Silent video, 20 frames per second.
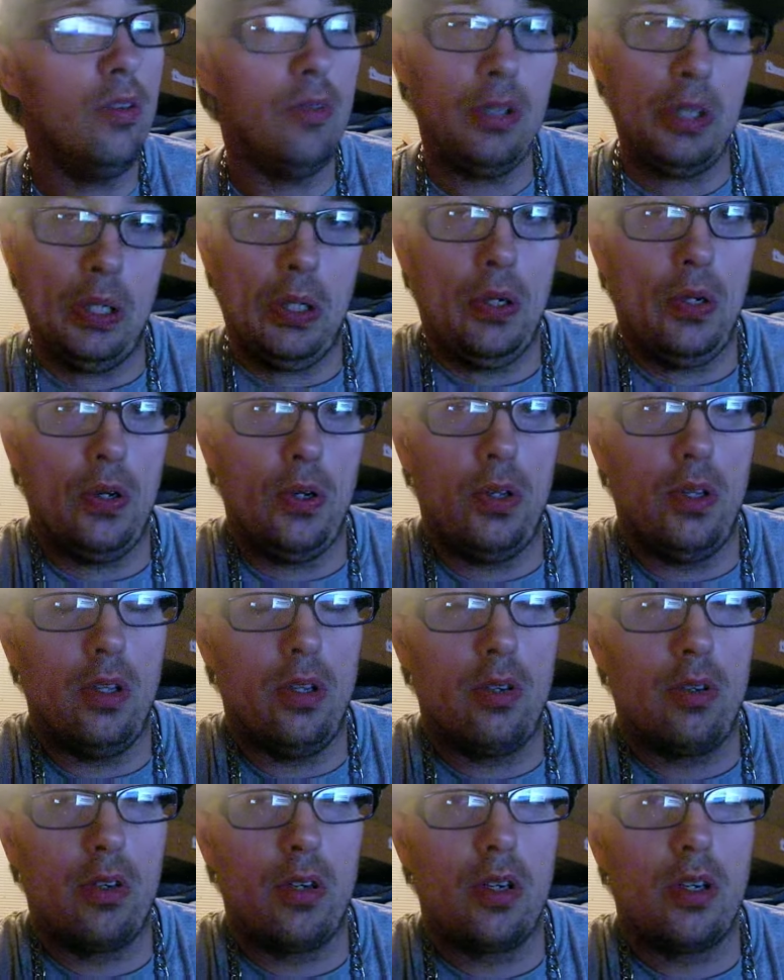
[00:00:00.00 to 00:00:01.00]
you know,
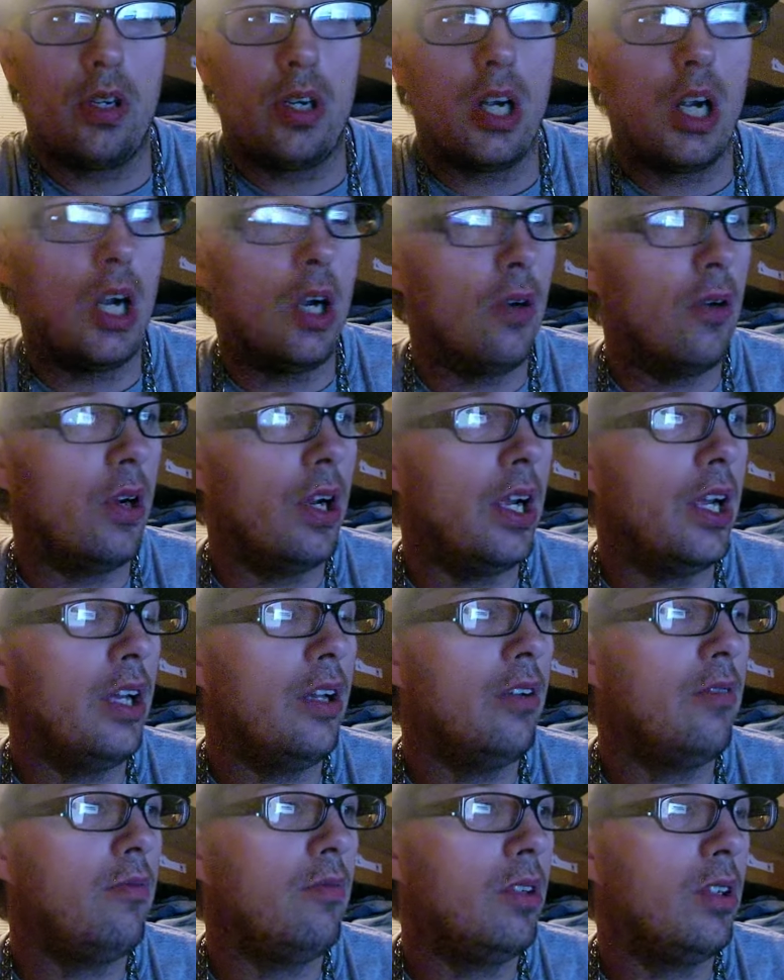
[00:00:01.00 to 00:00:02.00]

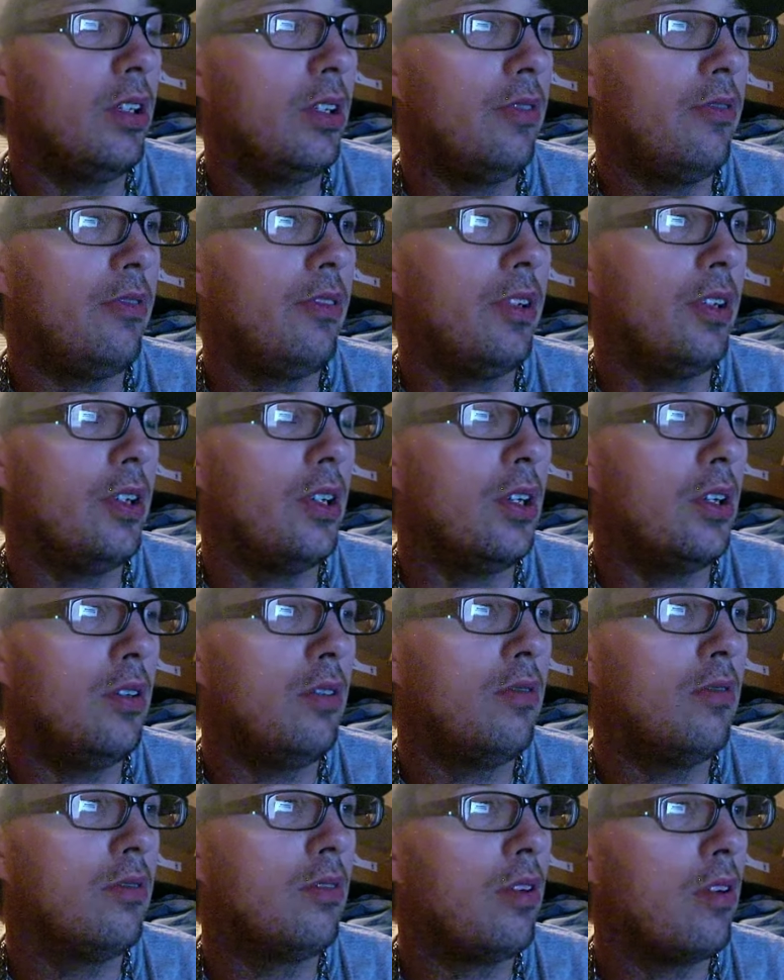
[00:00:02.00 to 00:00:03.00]
Iran with, you know,
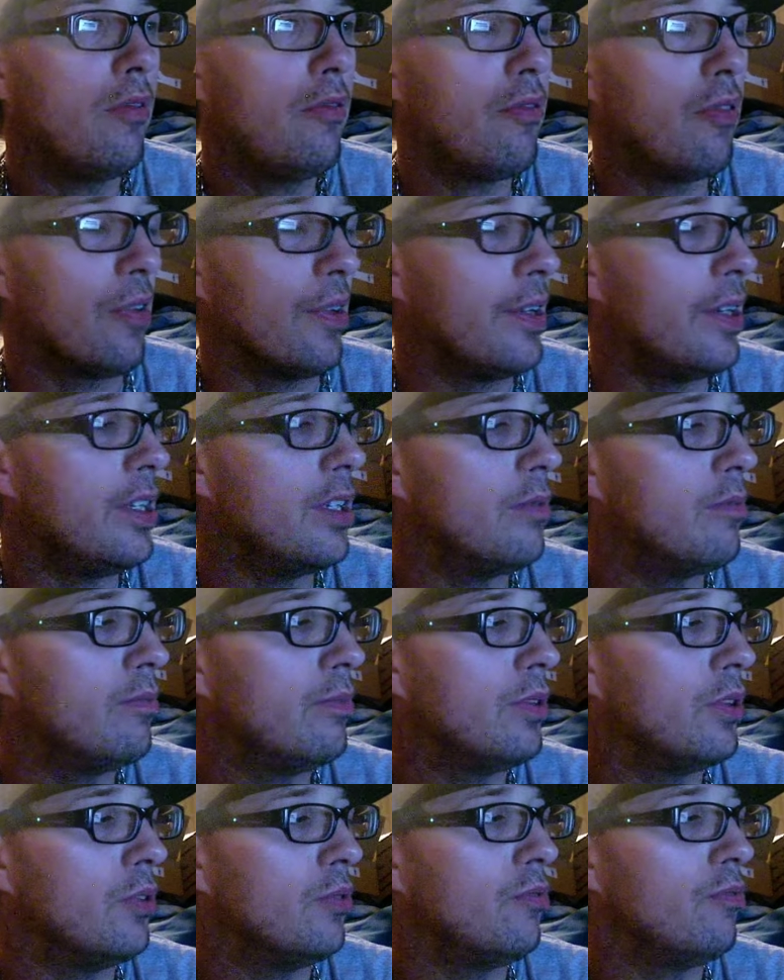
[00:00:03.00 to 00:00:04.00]
freedom
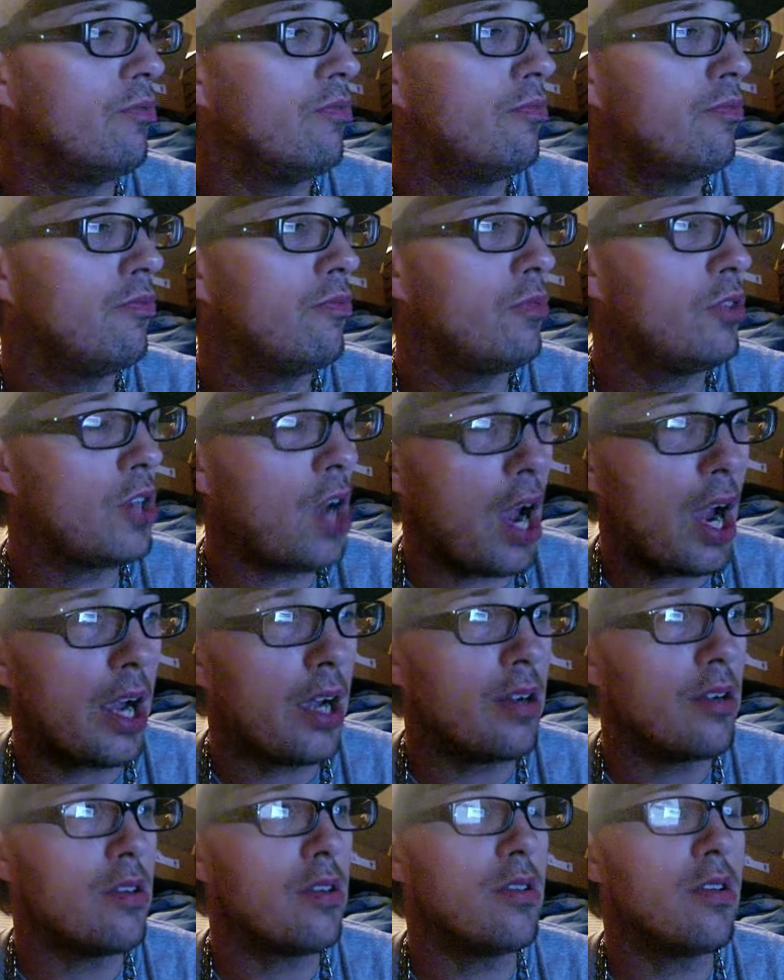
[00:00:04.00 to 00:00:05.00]
and
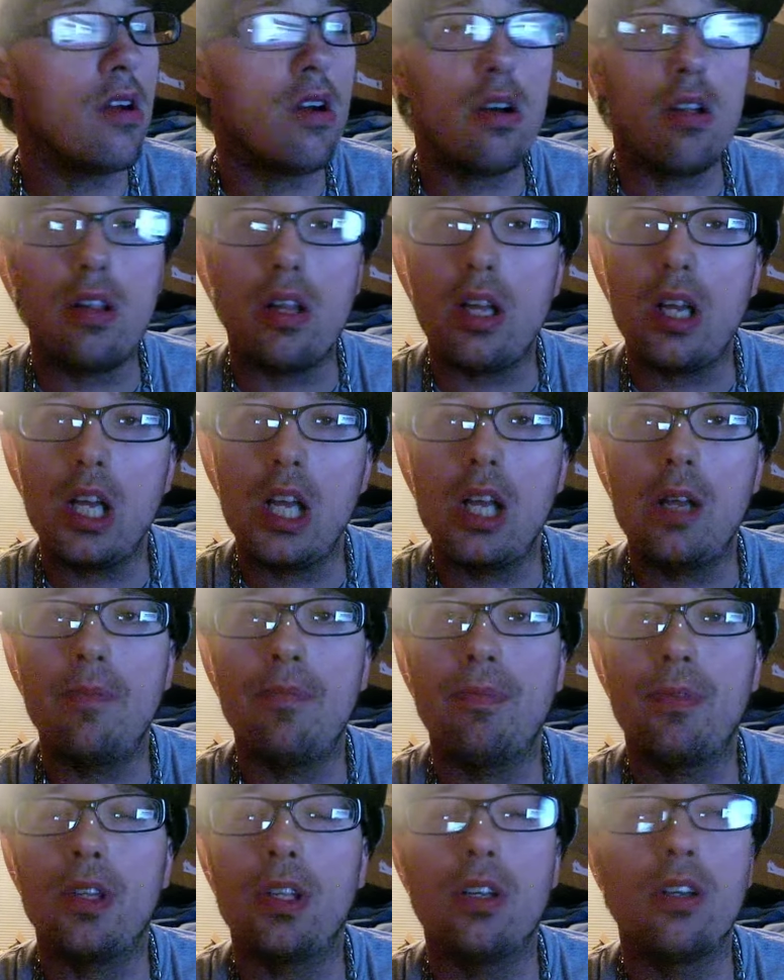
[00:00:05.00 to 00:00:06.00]
China and all that.
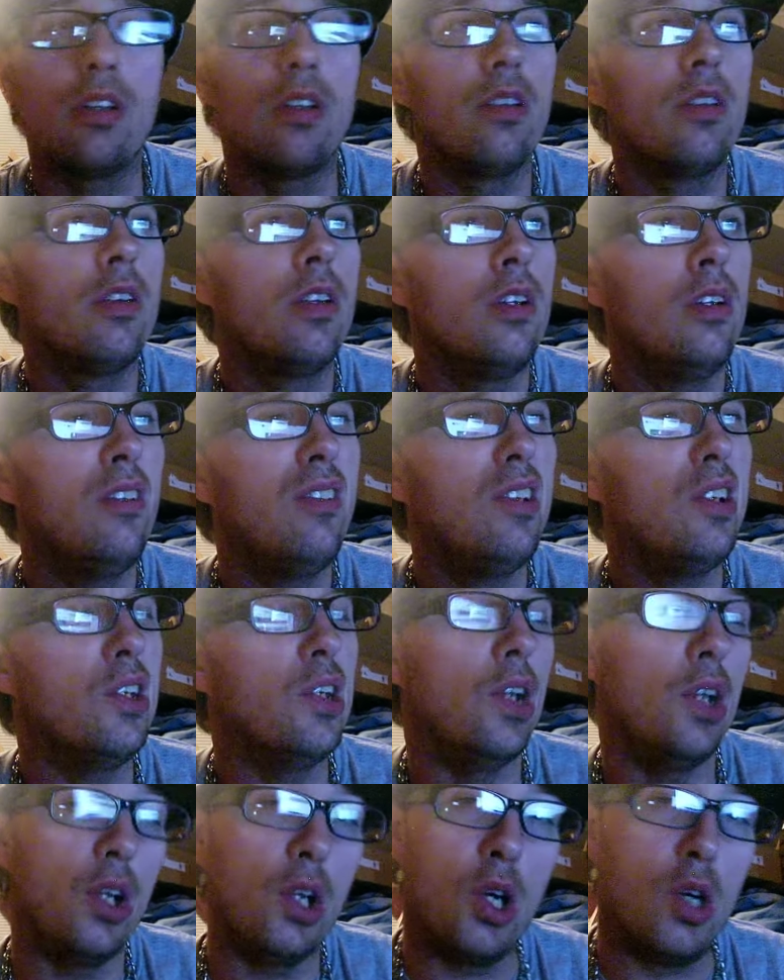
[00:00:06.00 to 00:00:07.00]
Then
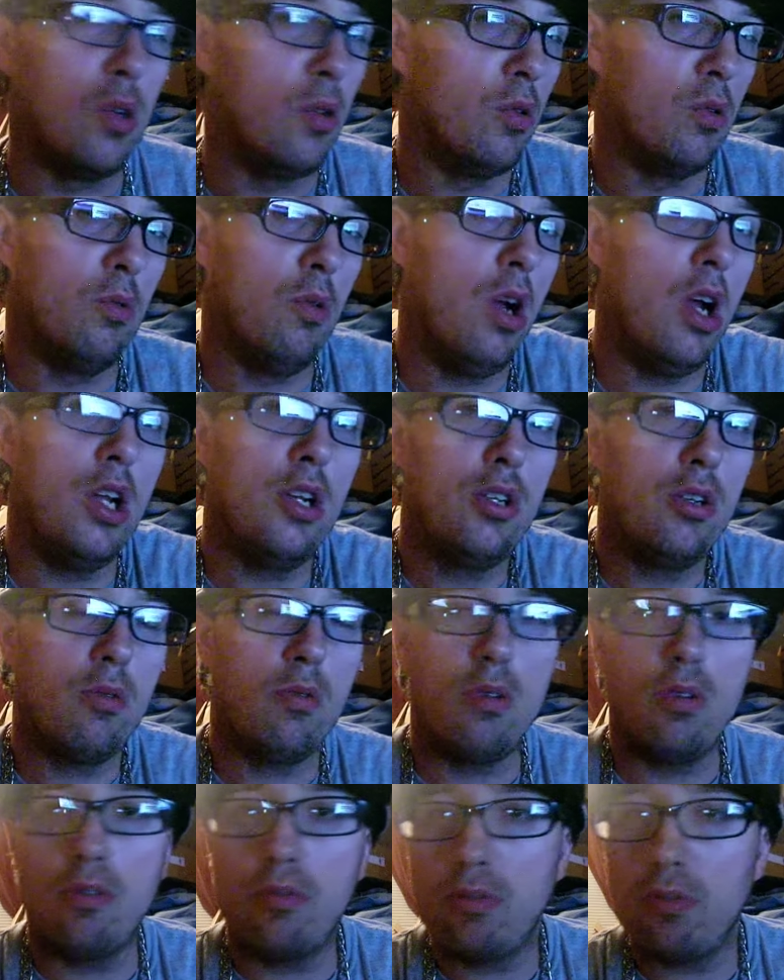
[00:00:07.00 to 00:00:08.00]
you go Russia
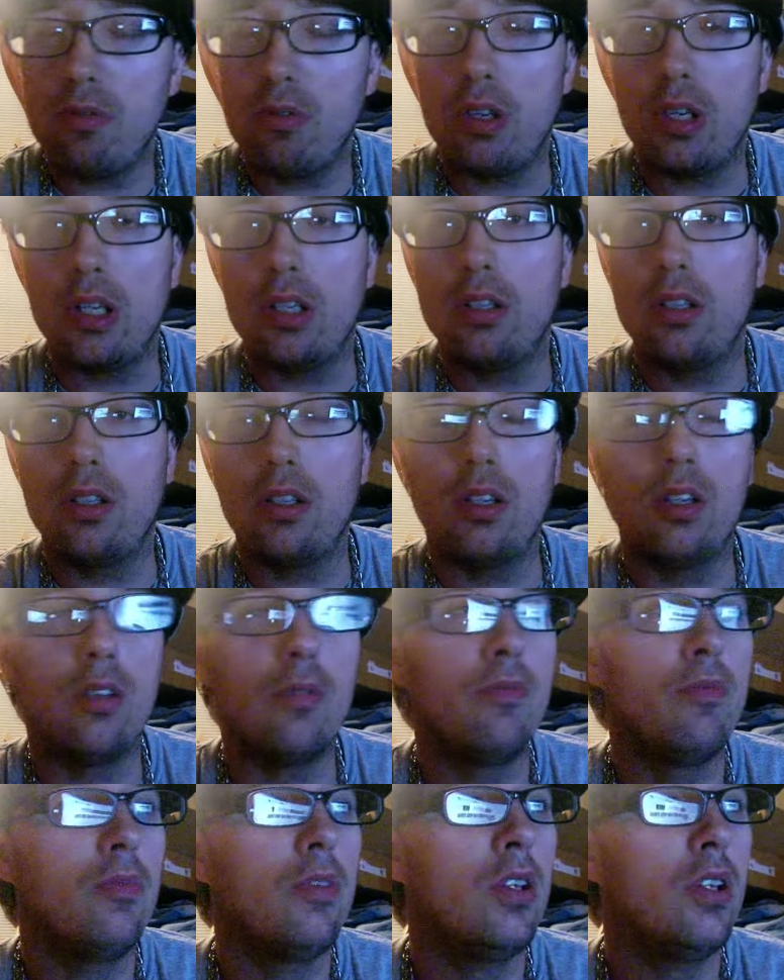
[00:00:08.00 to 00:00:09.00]
with, you know,
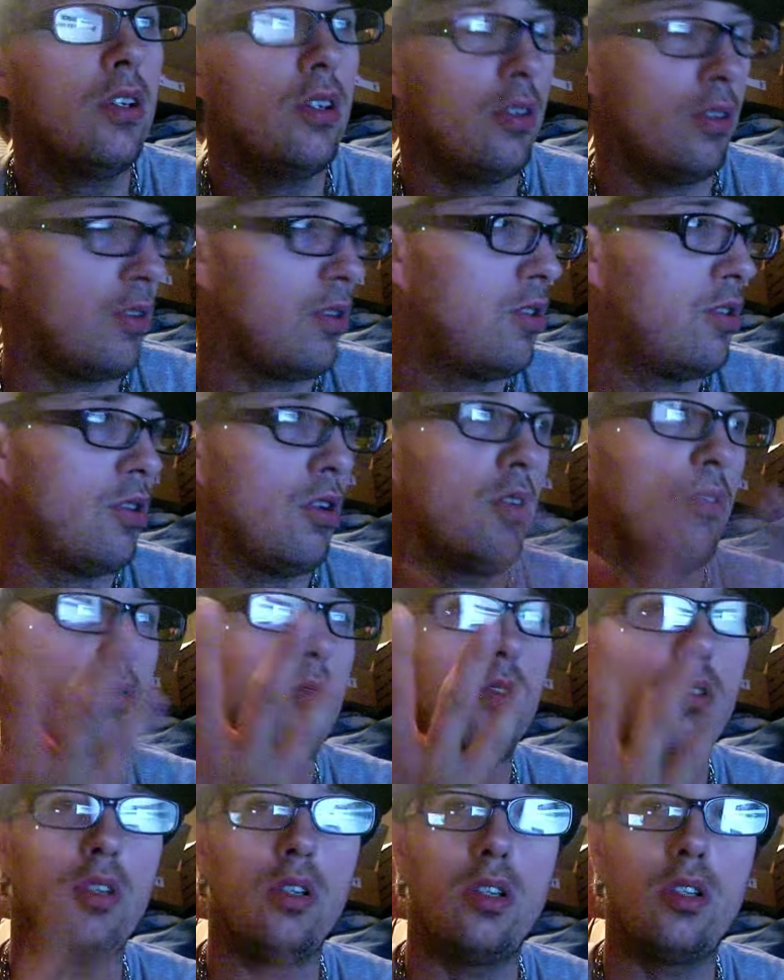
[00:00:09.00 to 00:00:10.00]
and shoulder
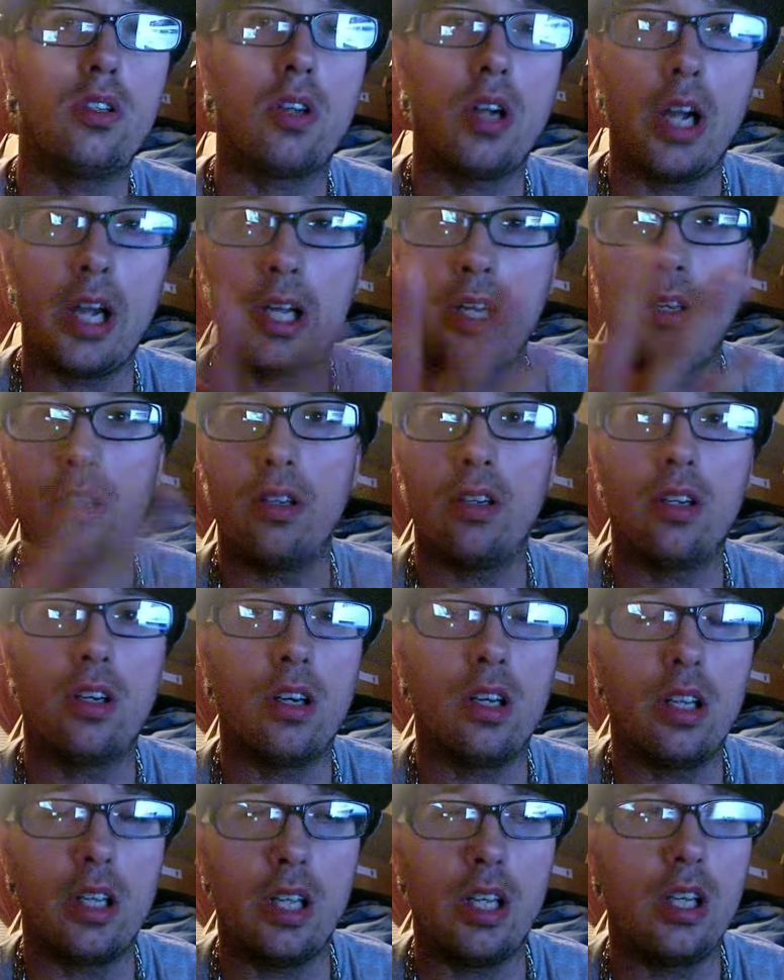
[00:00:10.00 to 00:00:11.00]
Ukraine and all
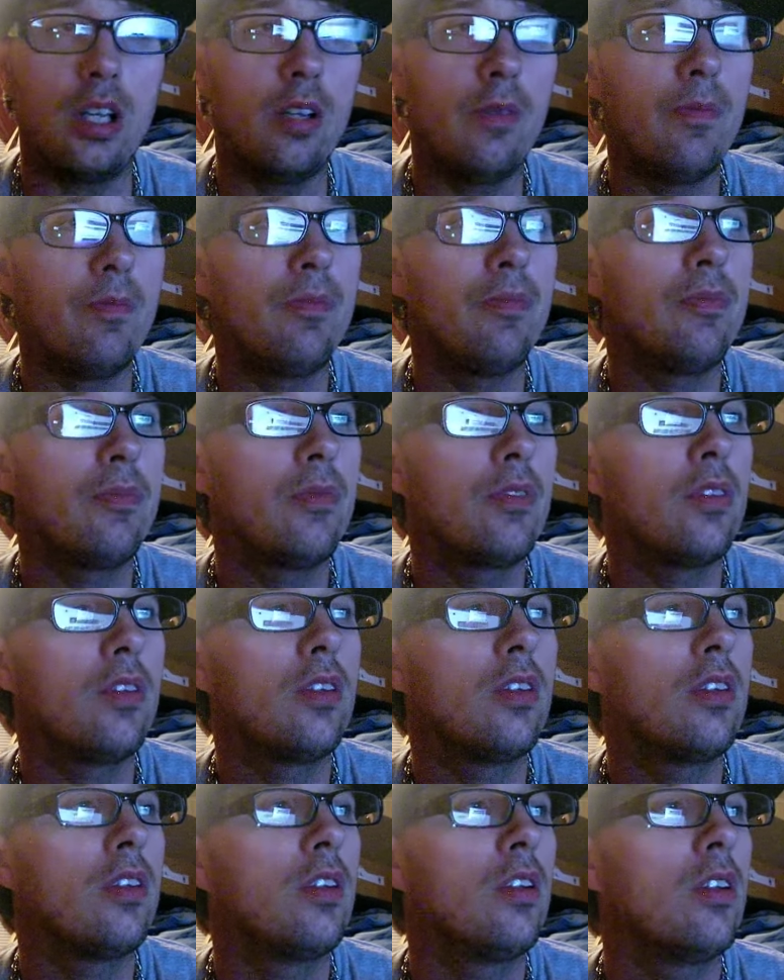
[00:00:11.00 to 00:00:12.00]
that.
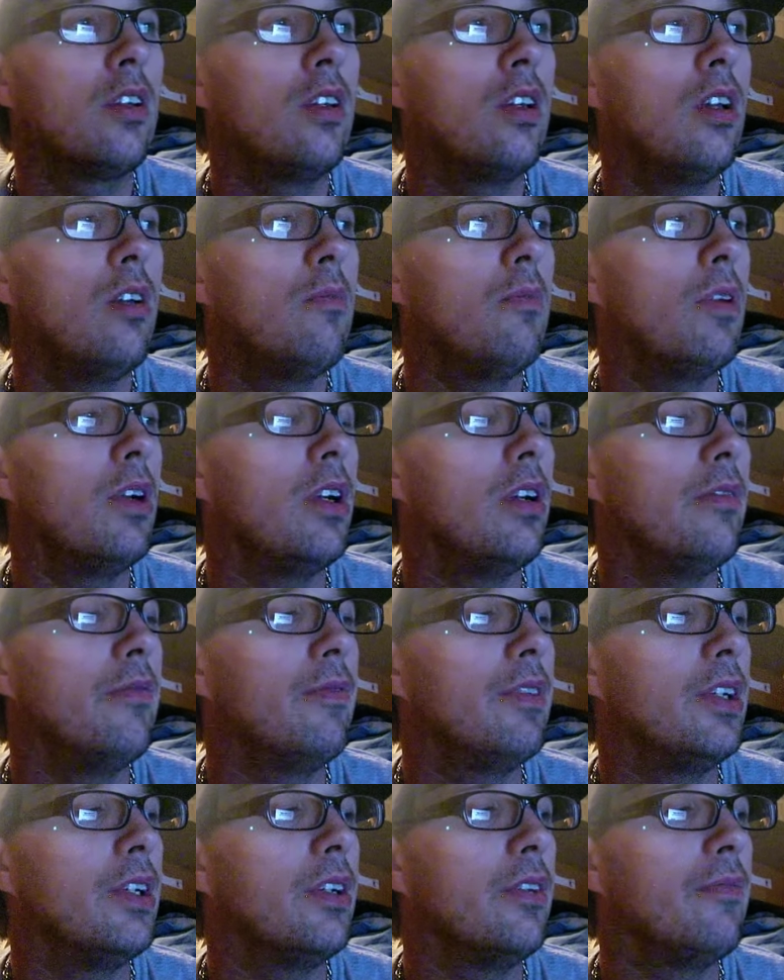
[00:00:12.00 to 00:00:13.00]
But,
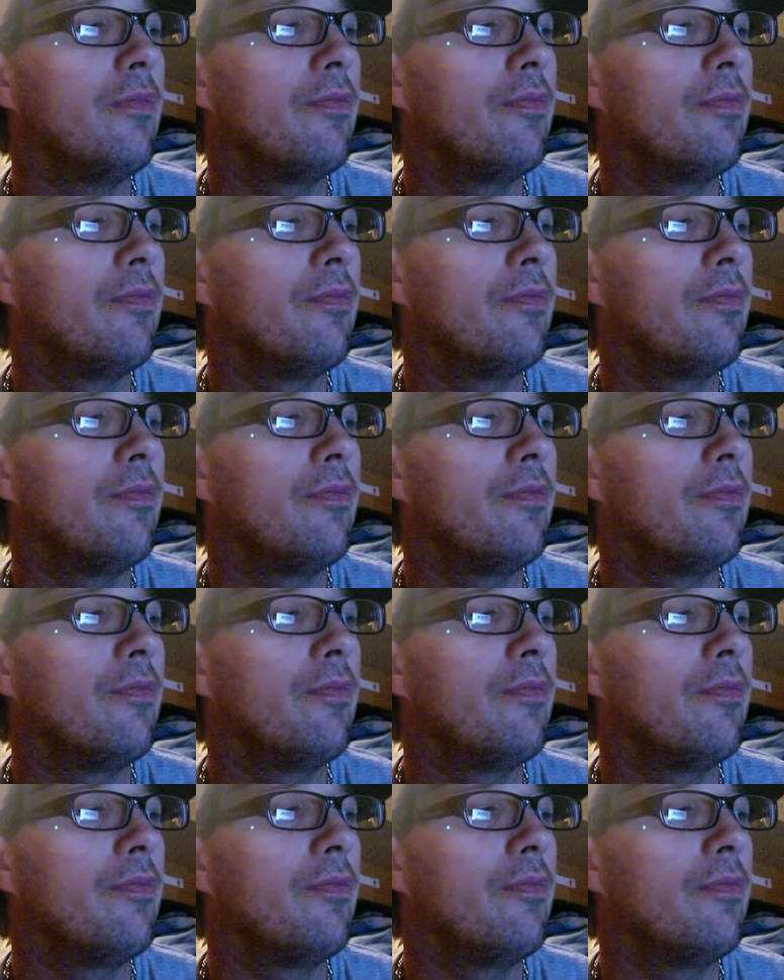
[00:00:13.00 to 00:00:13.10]
you know.